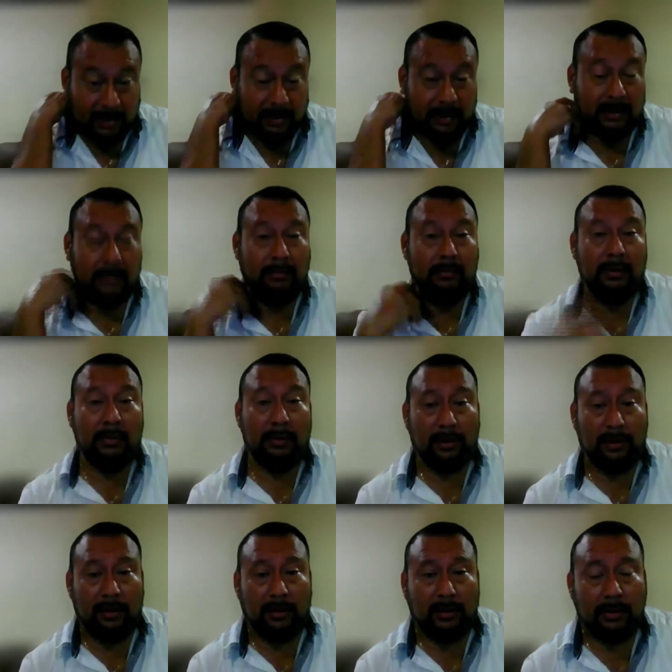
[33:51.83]
and we
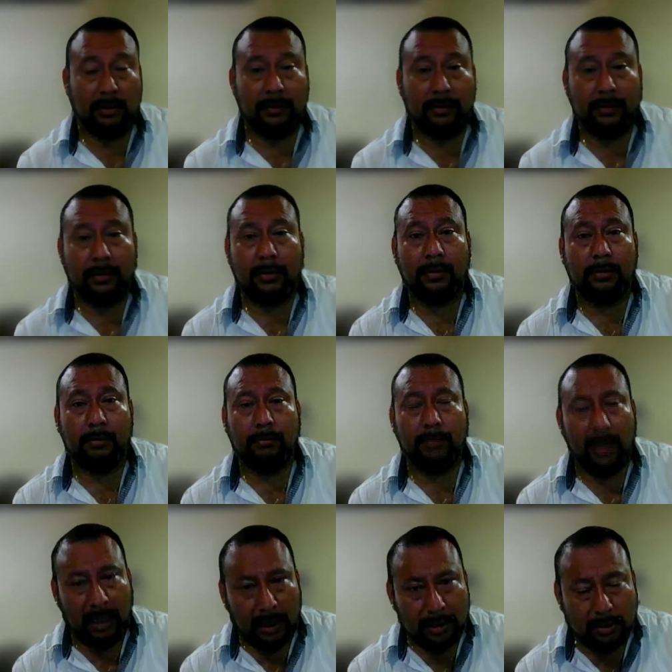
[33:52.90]
will
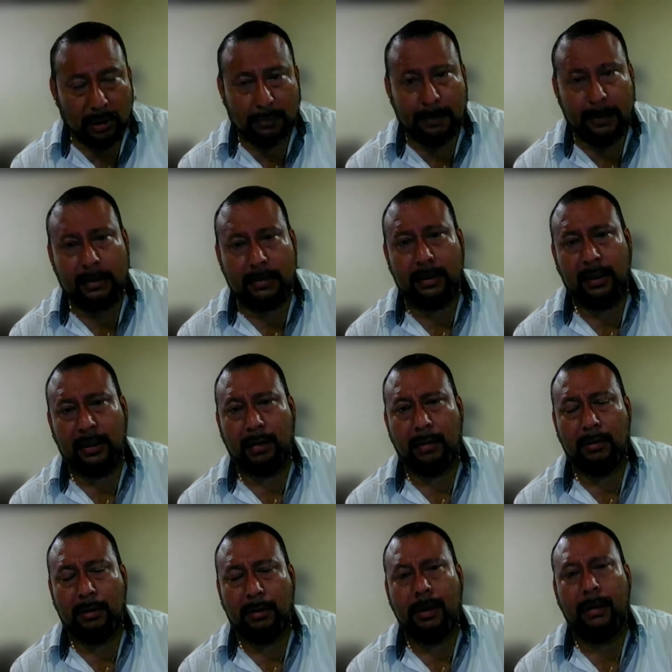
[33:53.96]
make adjustments to
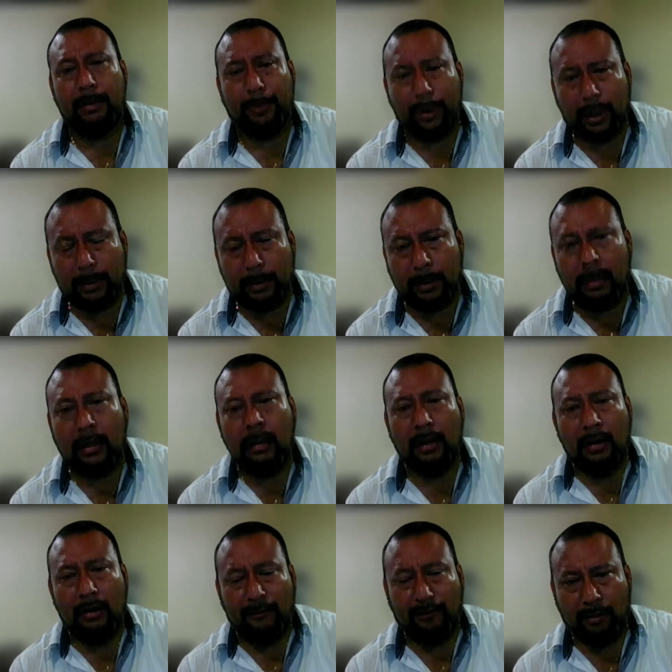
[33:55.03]
that cabinet paper and bring it back
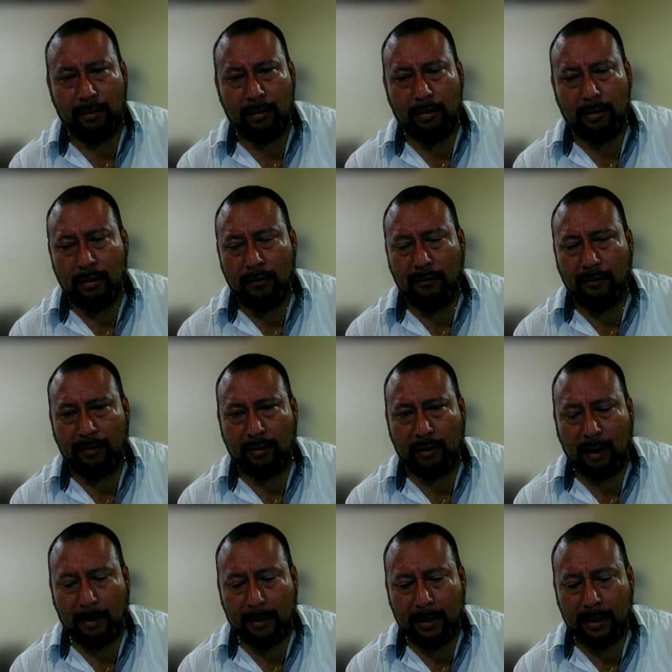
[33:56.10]
for
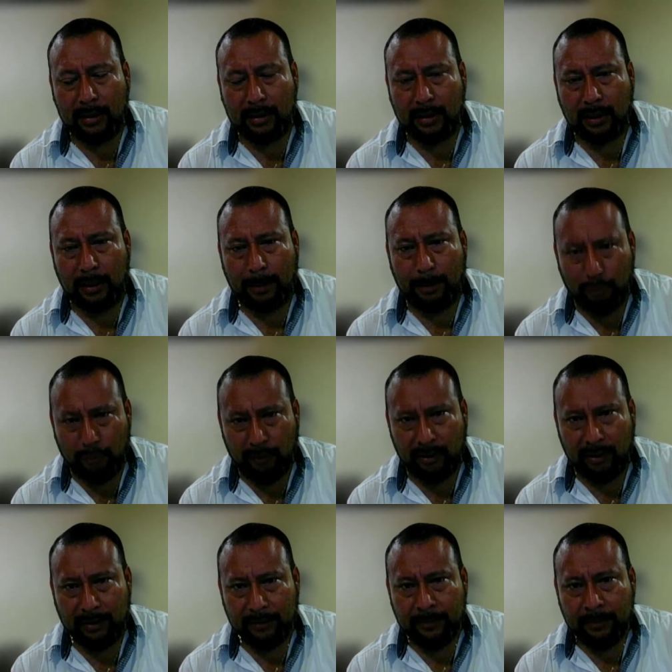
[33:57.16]
for cabinet's
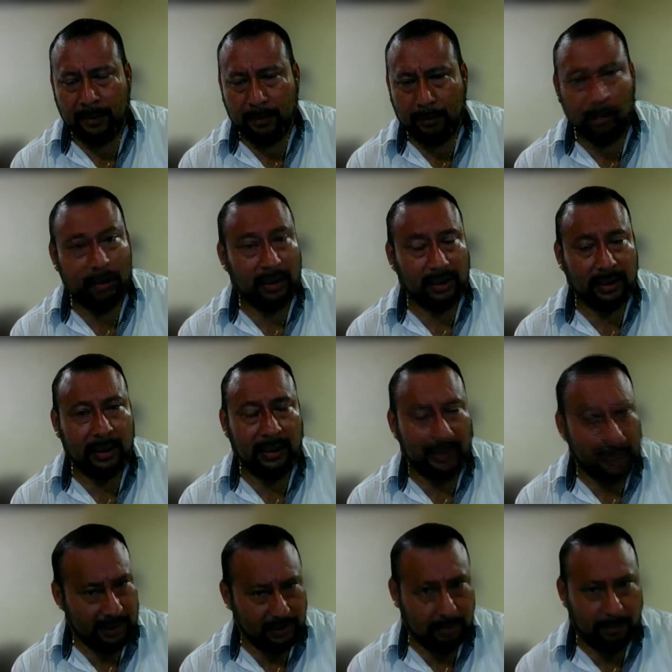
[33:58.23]
approval, but that
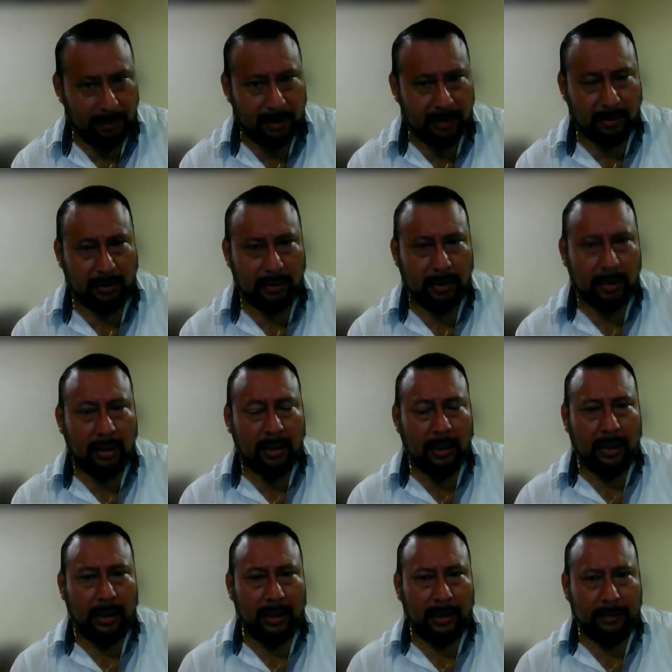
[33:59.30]
has to be done.
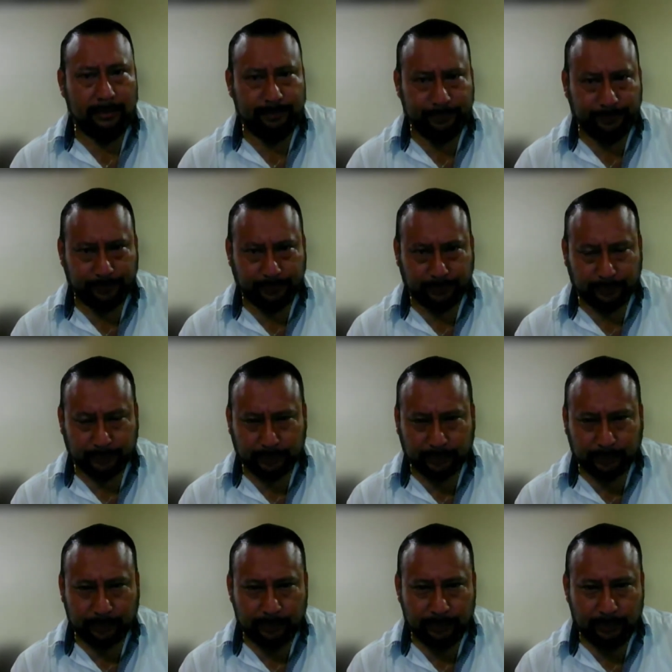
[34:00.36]
Um,
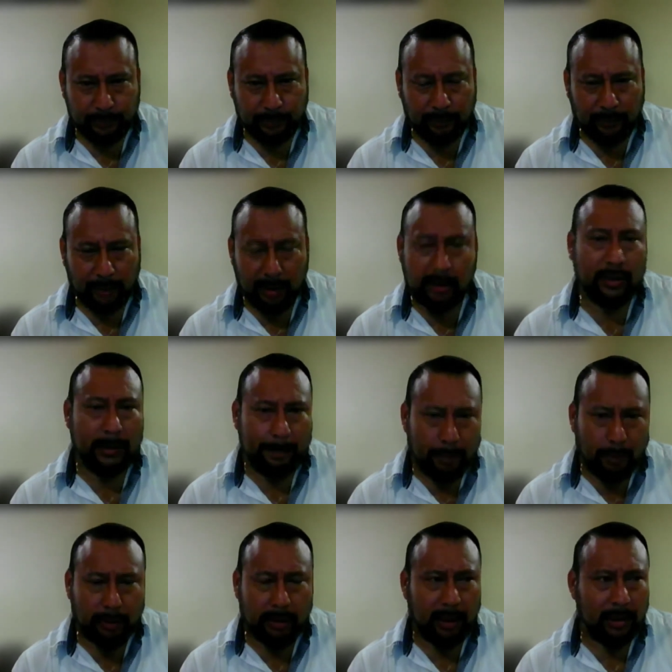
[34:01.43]
it is
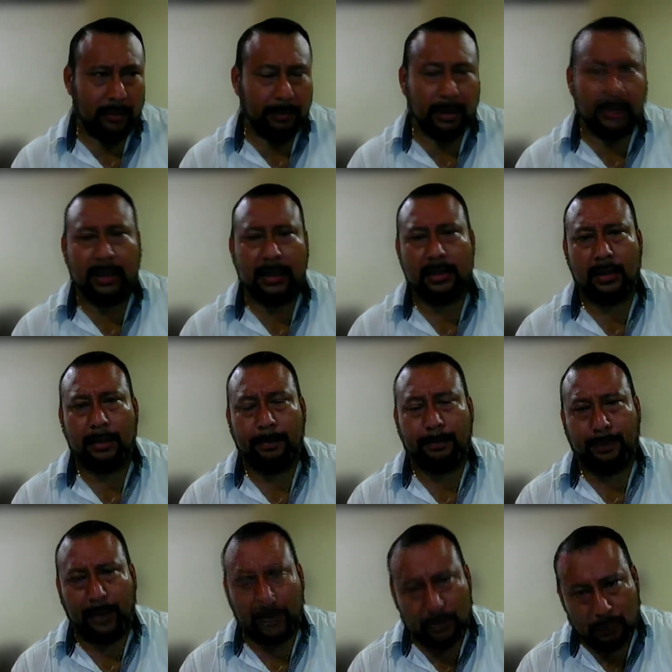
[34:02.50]
important because
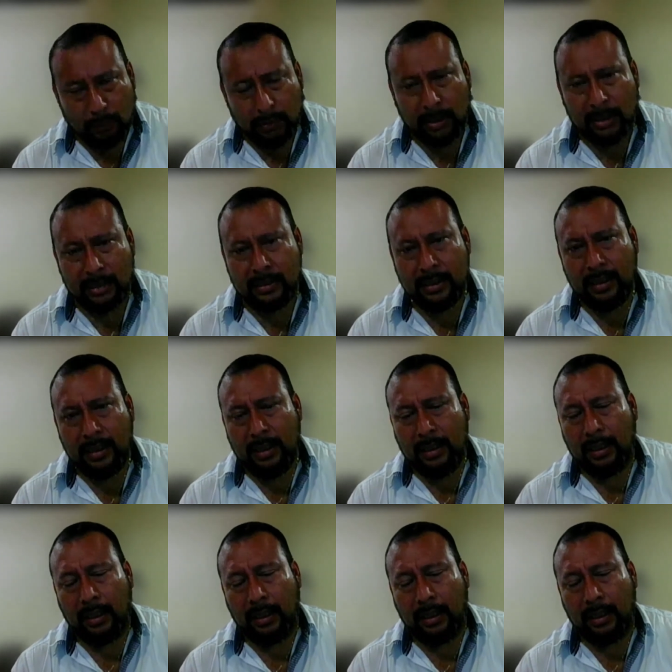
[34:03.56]
price owners,